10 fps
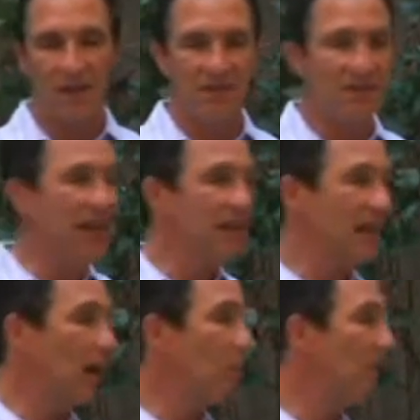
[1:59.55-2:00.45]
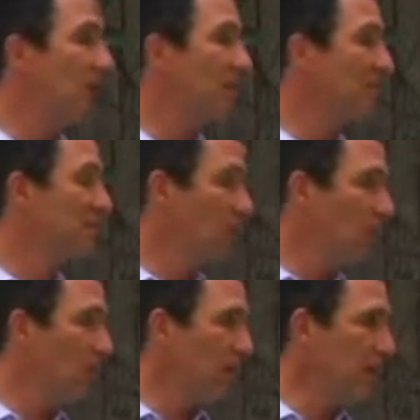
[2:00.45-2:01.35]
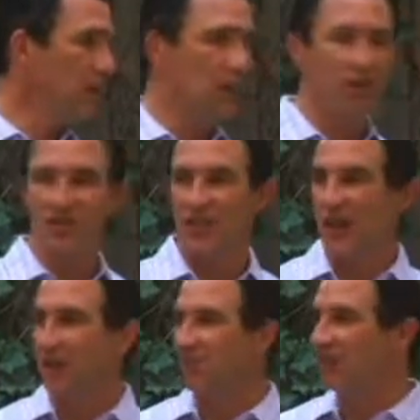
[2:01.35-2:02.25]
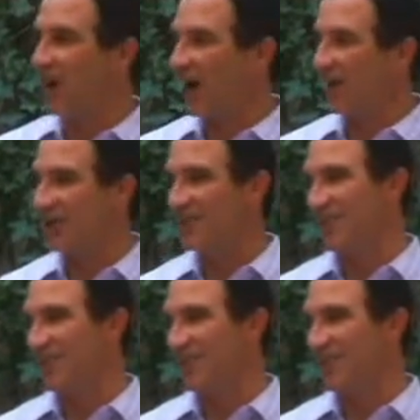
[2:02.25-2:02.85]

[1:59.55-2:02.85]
say that our boss stole in order to get him fired